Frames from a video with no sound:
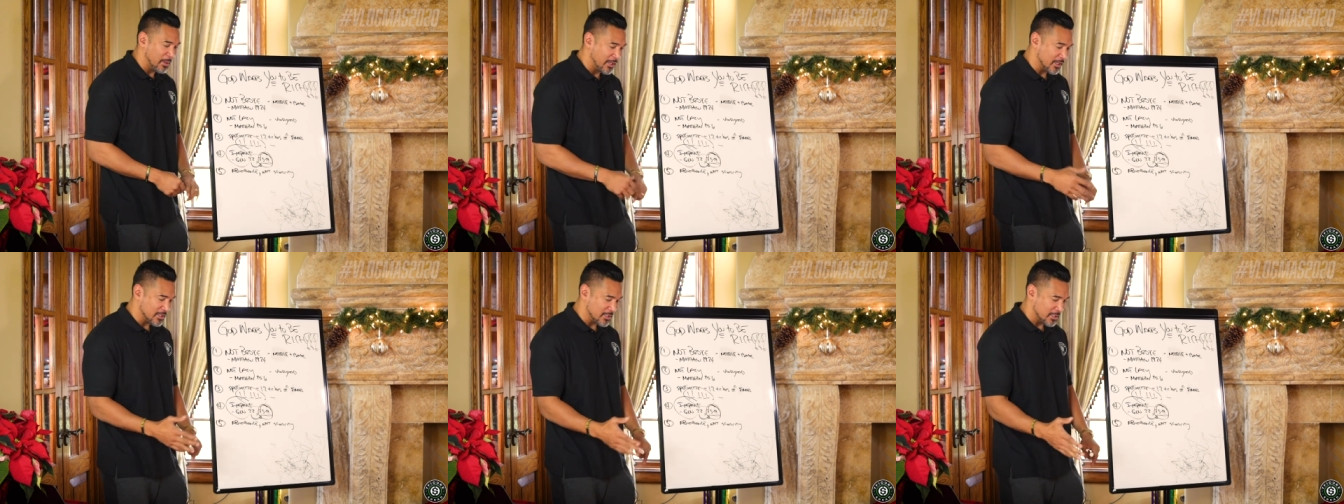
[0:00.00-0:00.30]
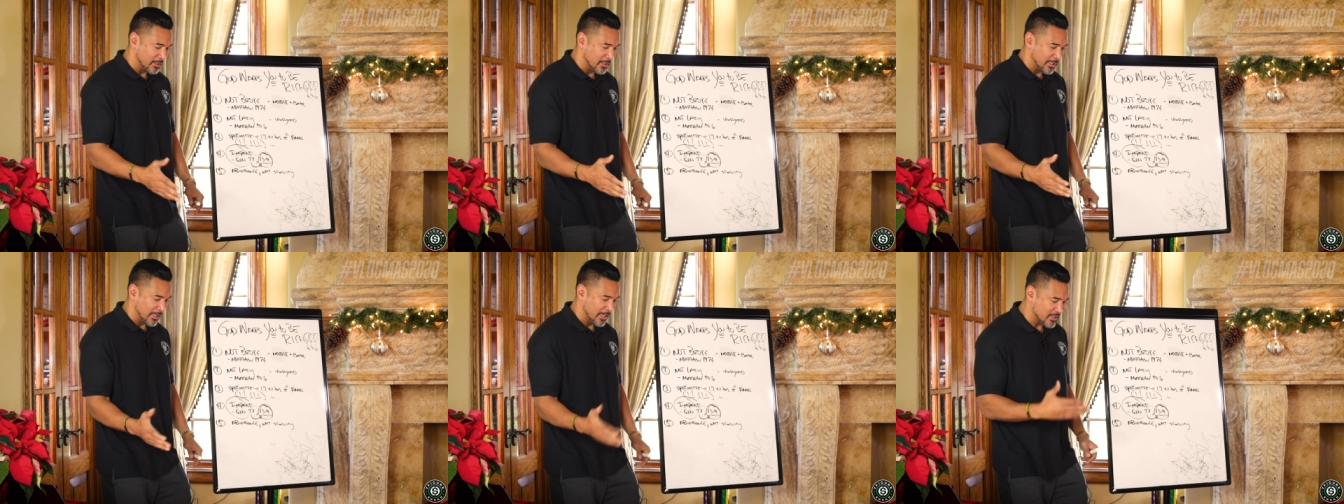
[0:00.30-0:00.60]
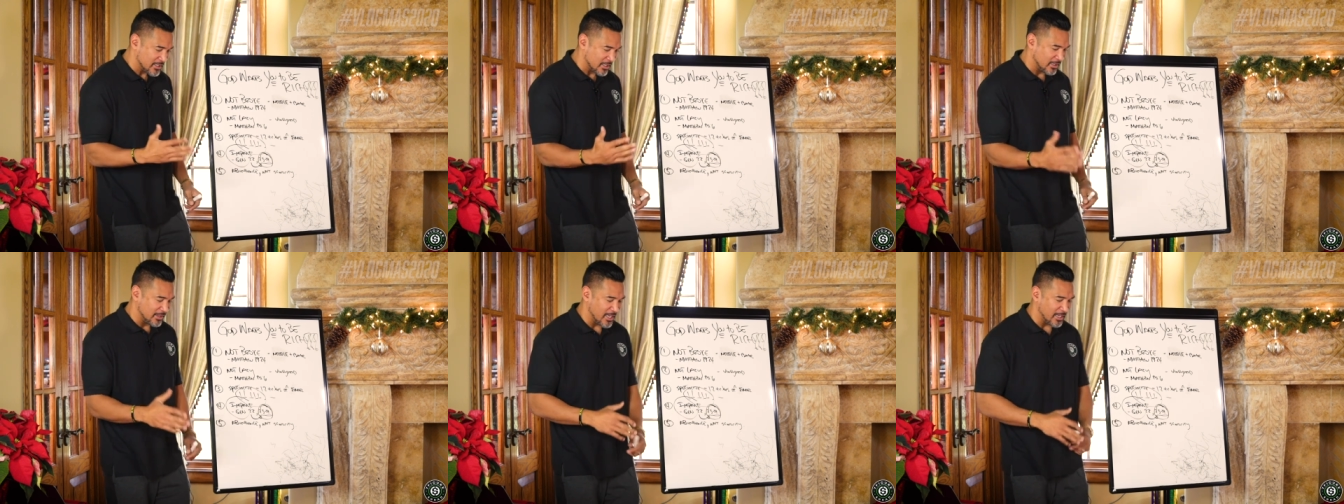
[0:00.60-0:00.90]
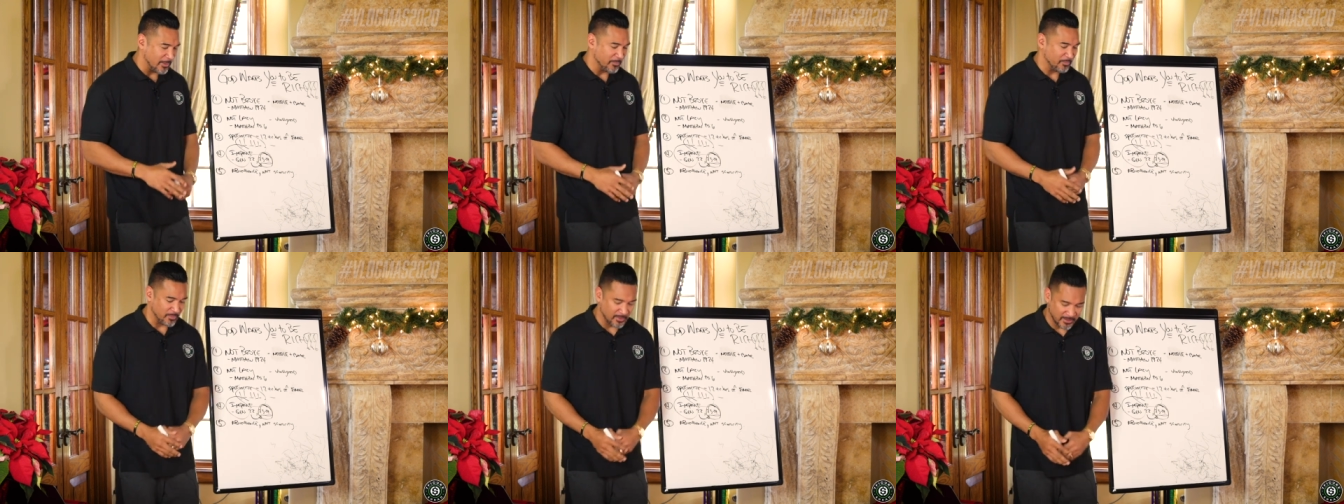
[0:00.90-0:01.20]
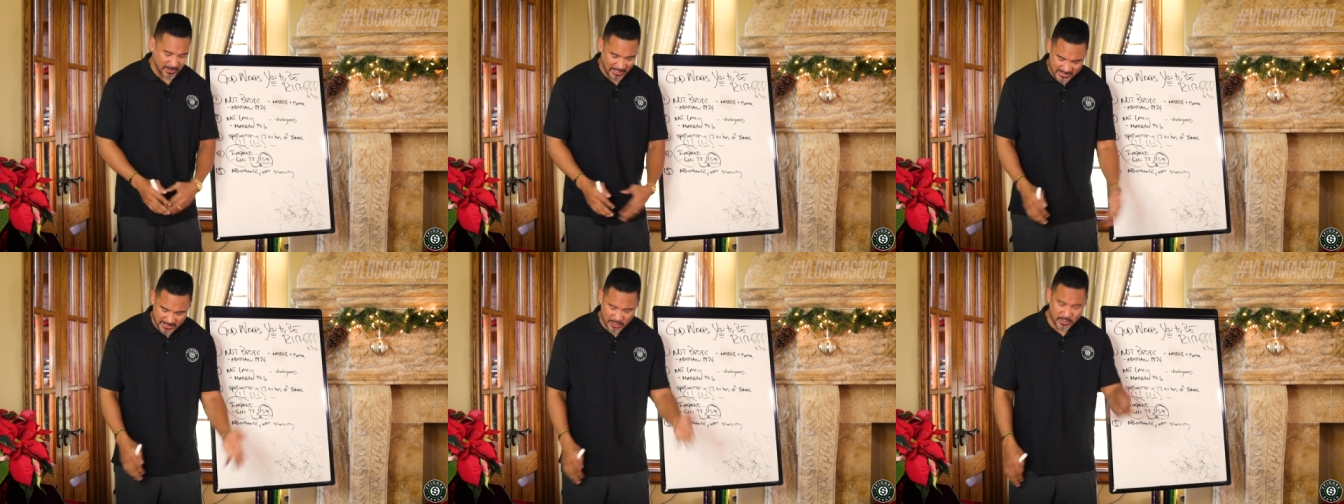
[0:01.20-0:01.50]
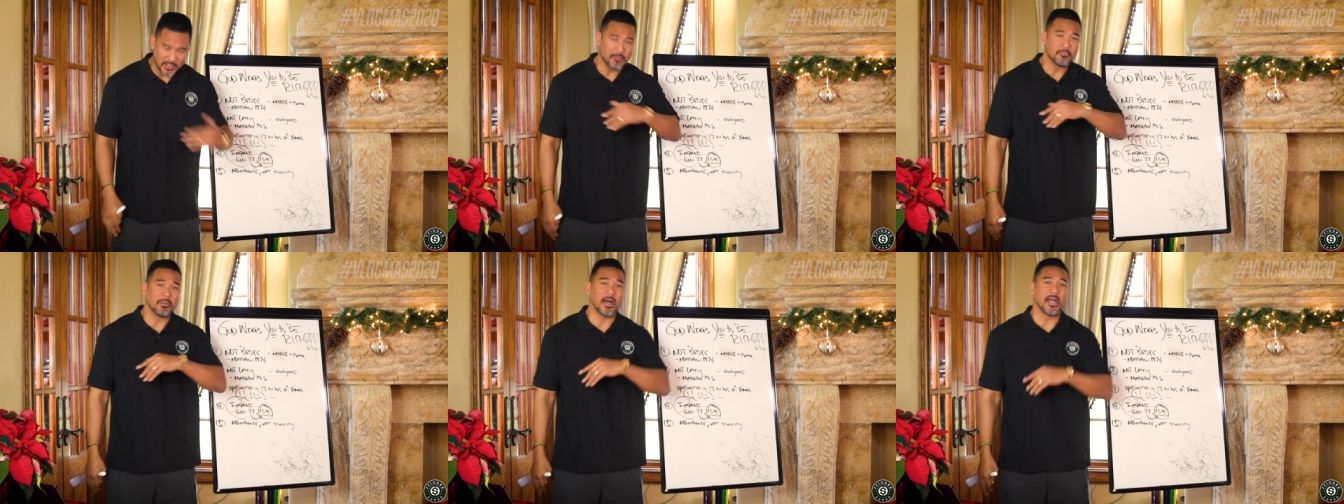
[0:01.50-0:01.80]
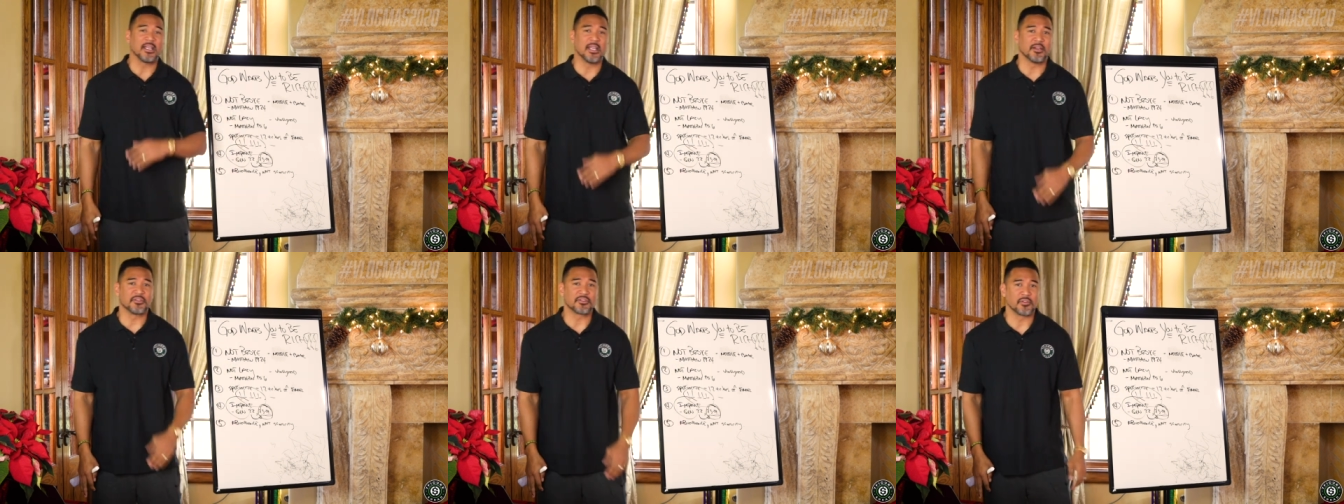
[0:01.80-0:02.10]
Because here's the thing let's say you
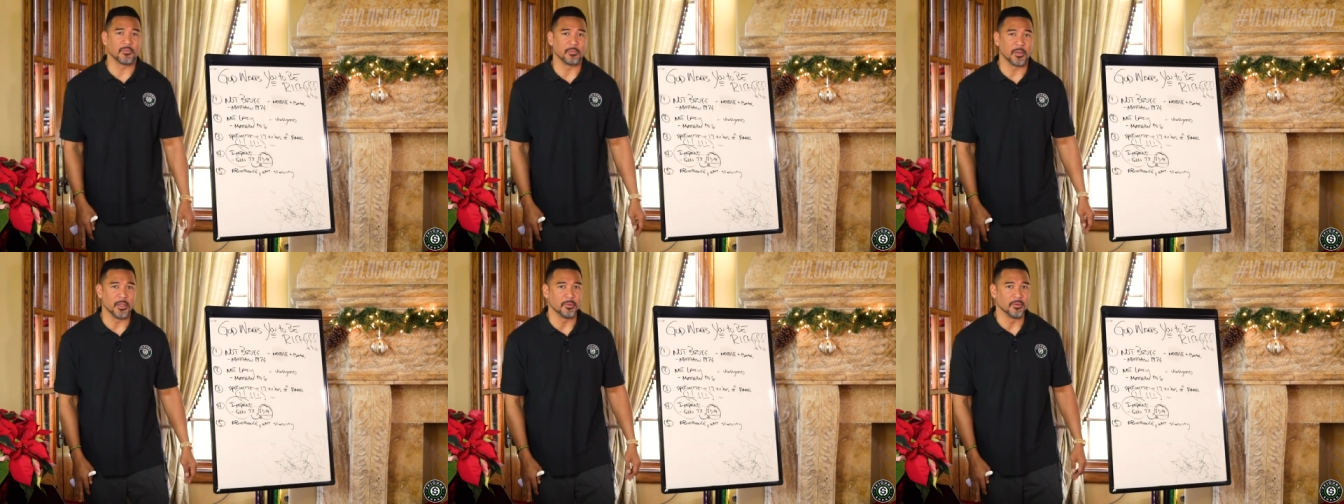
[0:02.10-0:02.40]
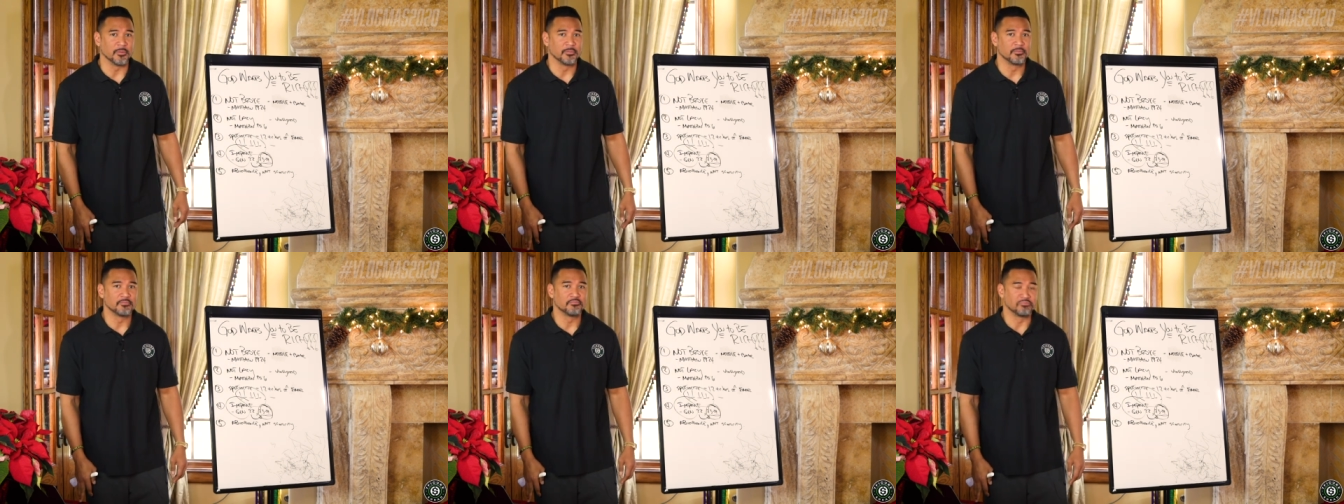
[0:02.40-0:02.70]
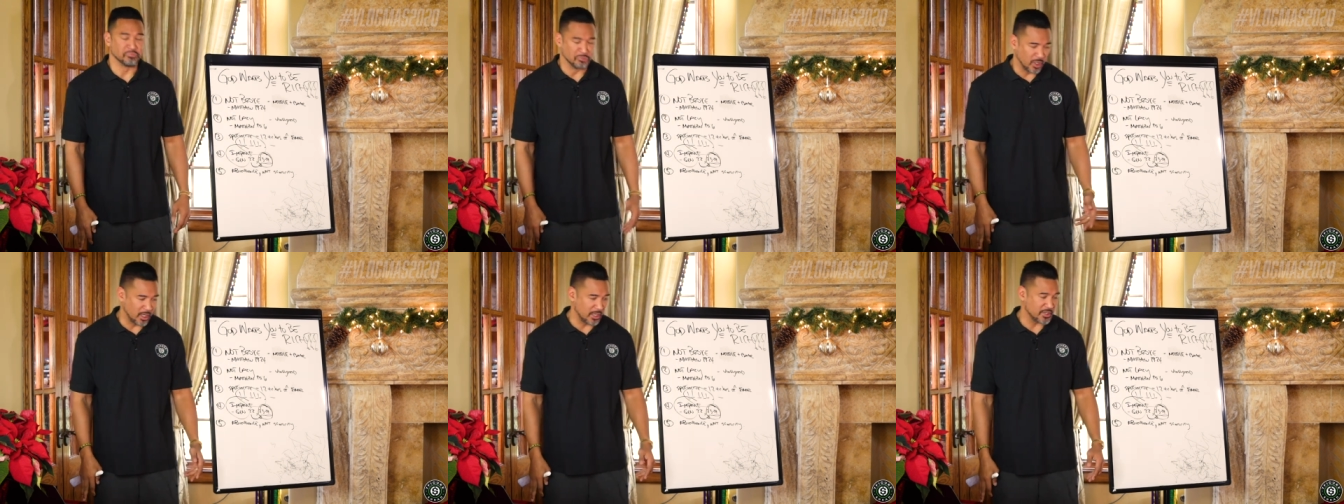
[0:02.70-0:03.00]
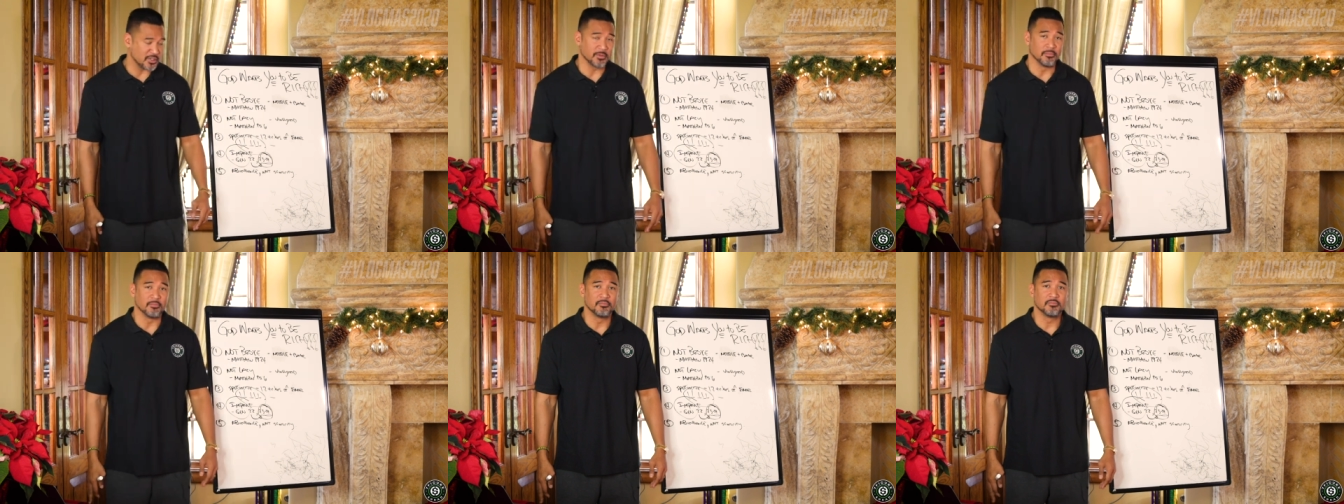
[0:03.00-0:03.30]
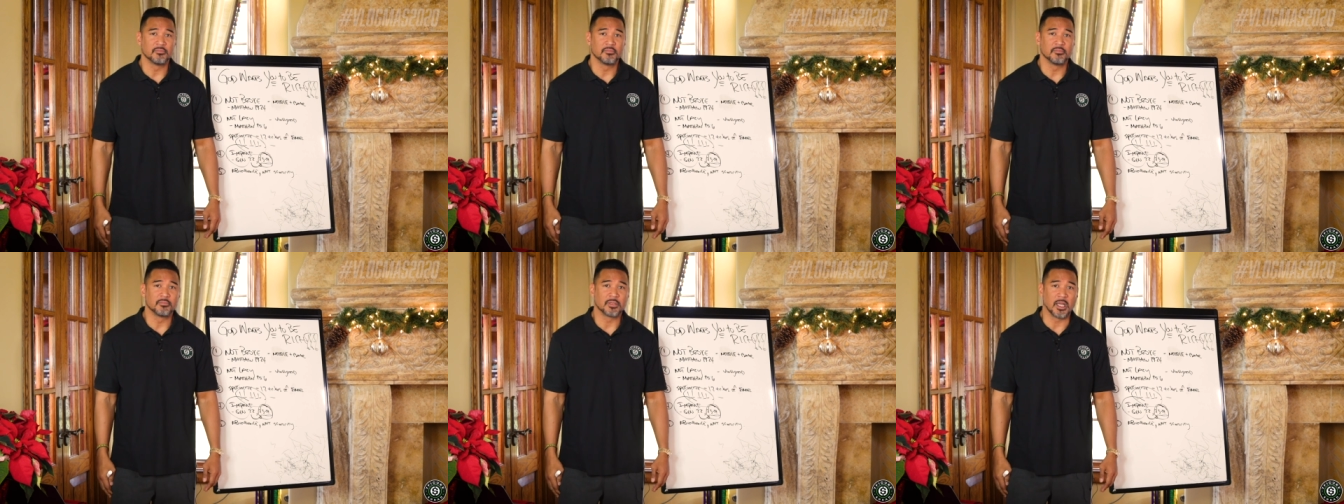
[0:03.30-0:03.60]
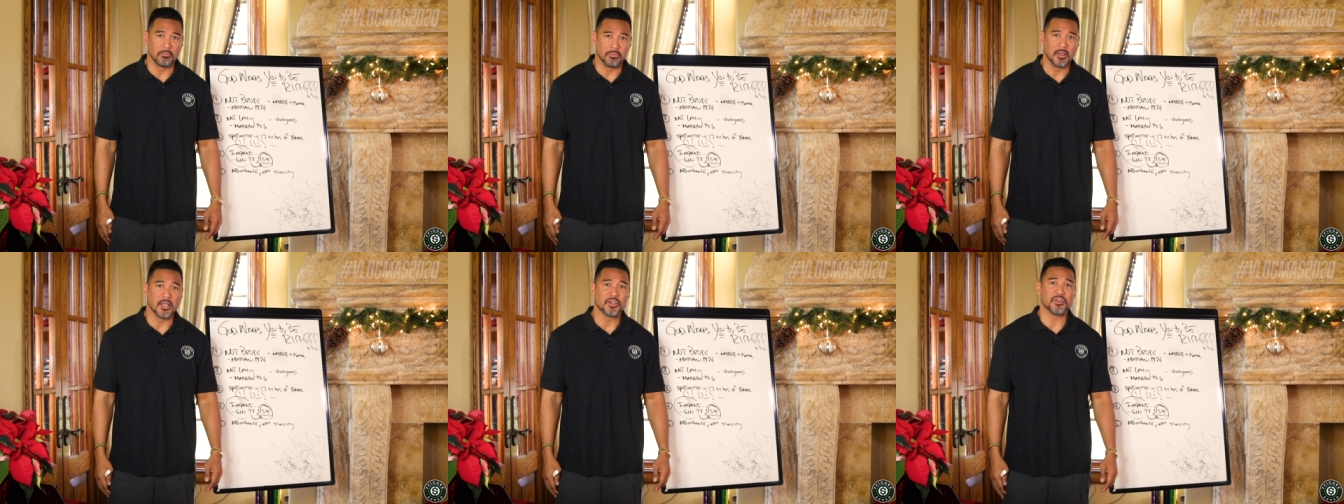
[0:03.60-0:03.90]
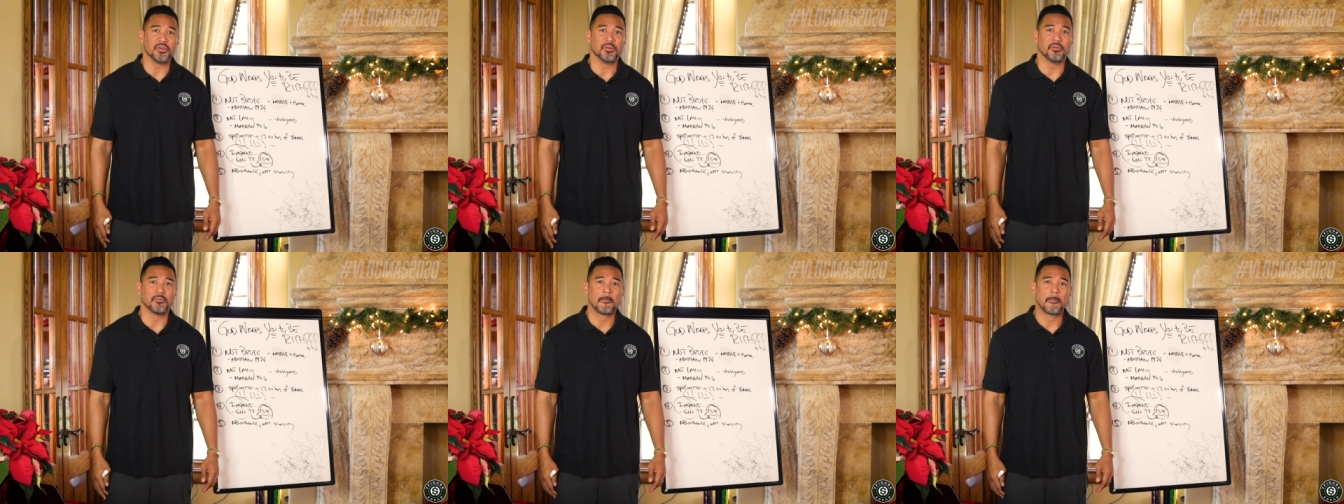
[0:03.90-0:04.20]
did buy gifts for people. Awesome. God
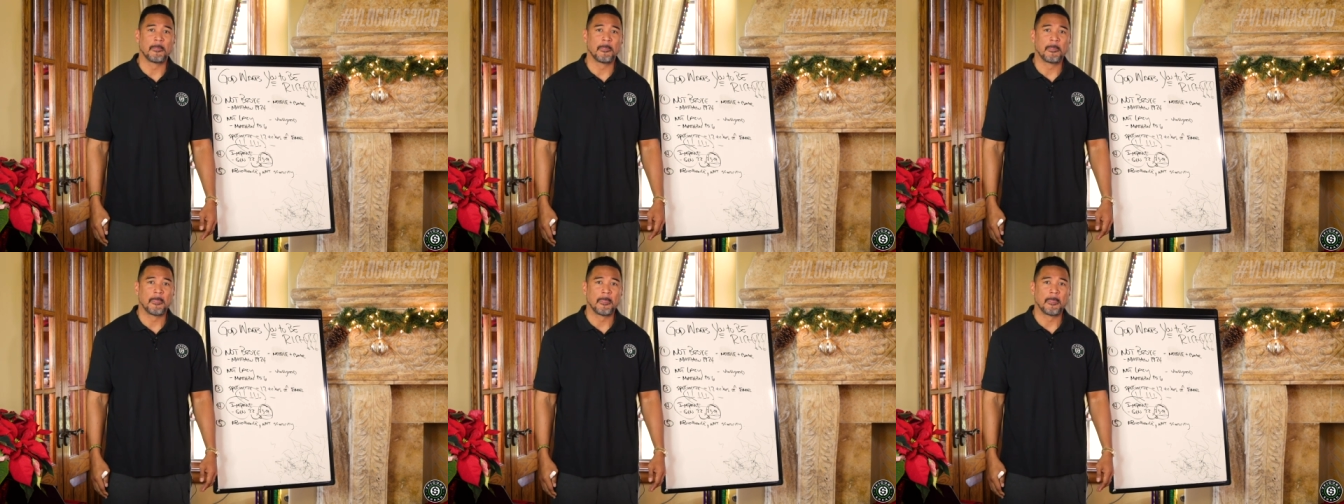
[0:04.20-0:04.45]
bless you.